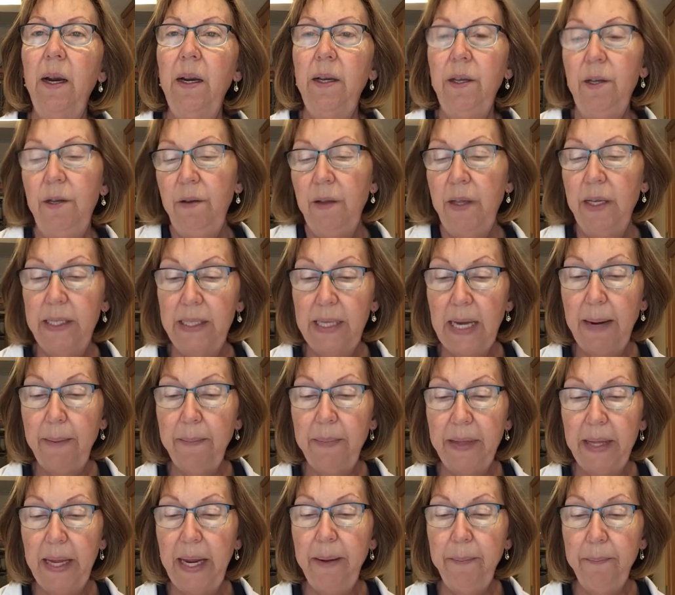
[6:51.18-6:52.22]
do the same
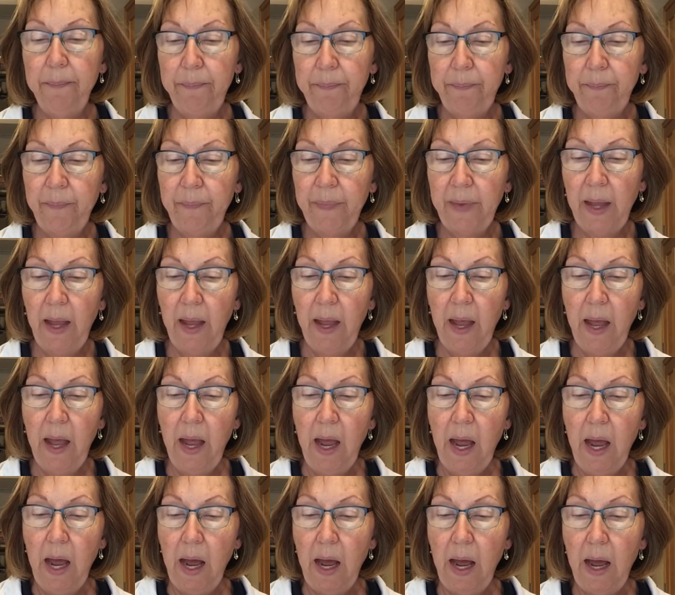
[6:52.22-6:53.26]
thing.
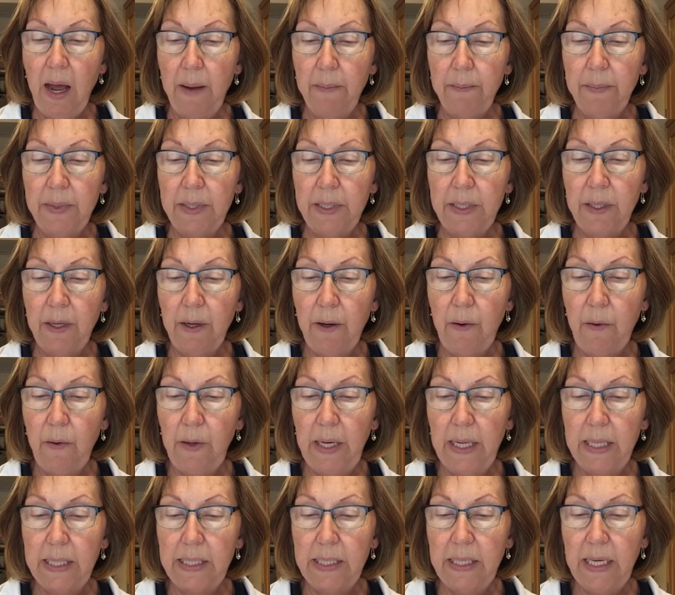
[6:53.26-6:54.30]
So
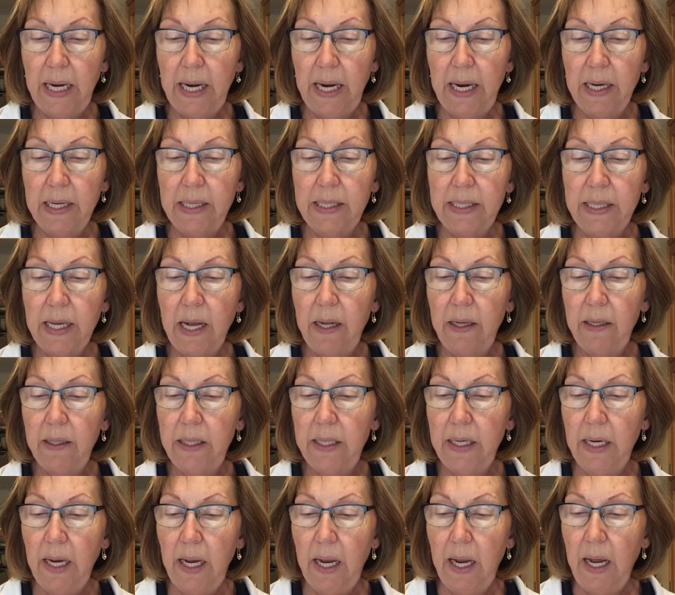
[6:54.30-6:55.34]
let's see, salt.
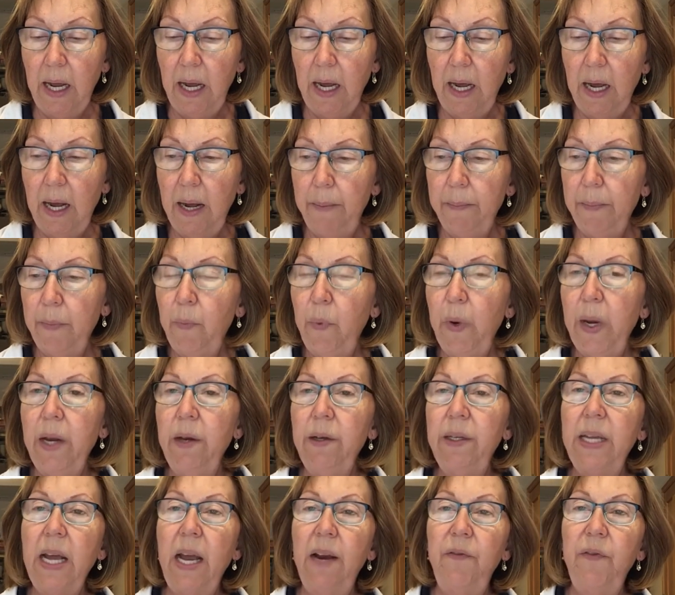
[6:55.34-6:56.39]
We
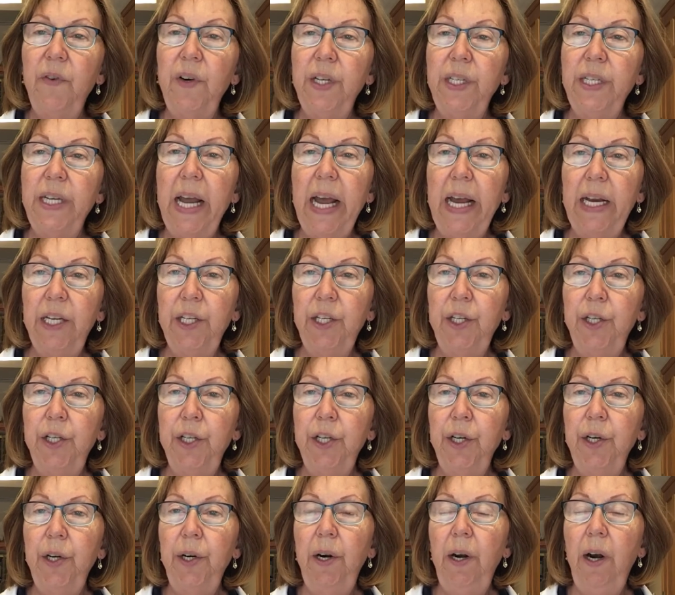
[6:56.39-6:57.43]
use that for
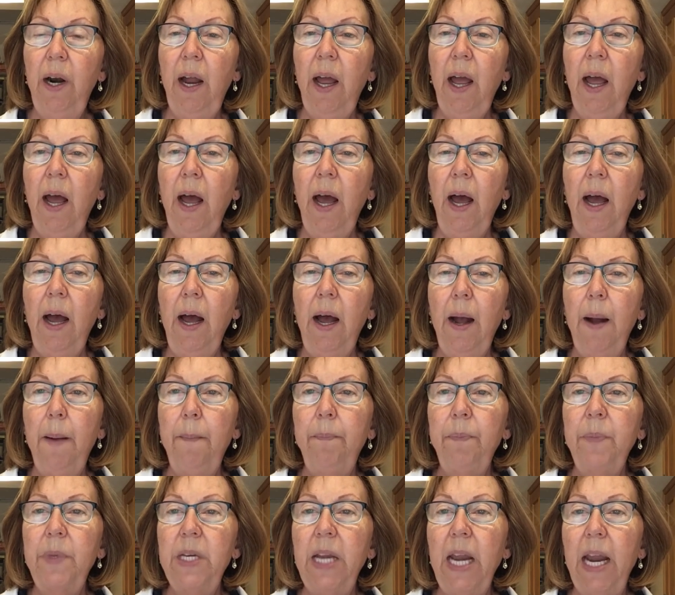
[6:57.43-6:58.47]
texture.
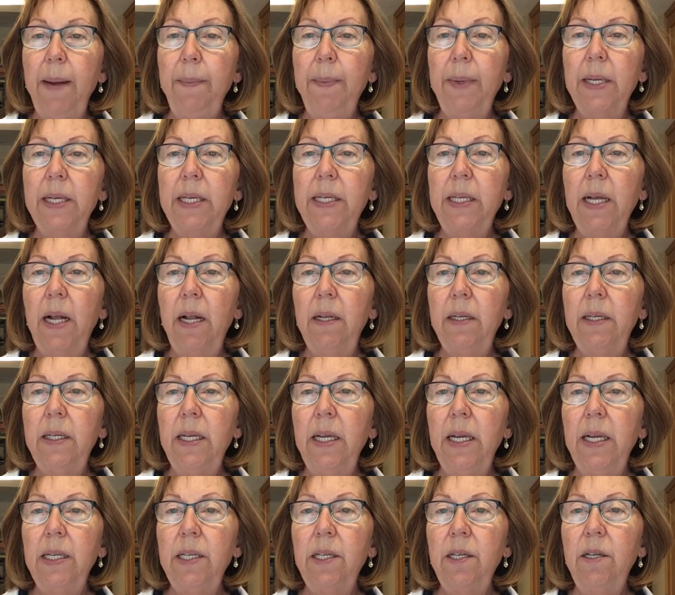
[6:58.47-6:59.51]
Table salt
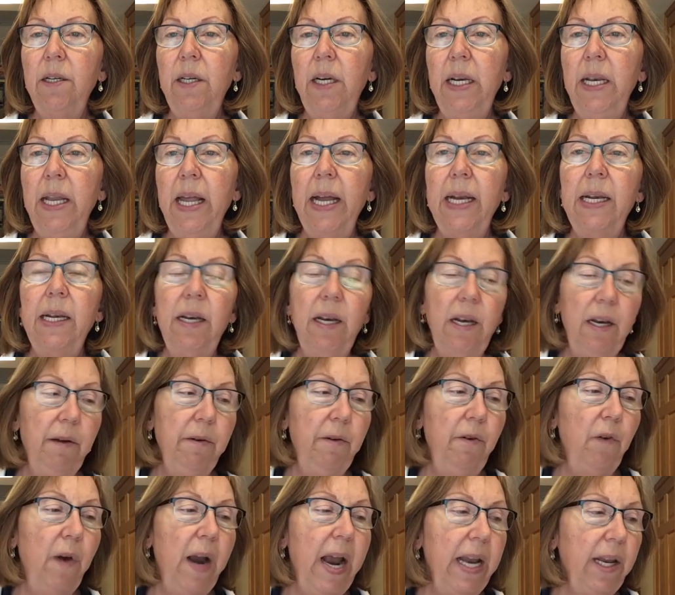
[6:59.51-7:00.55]
is good. That
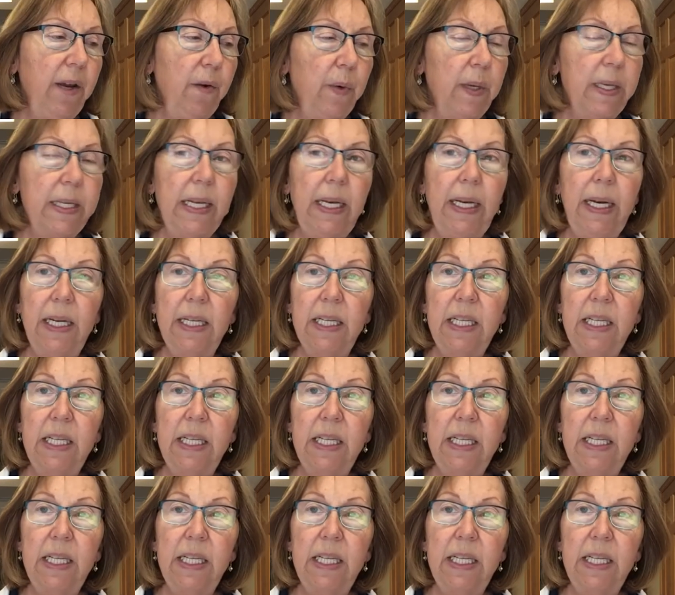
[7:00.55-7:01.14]
granule's a little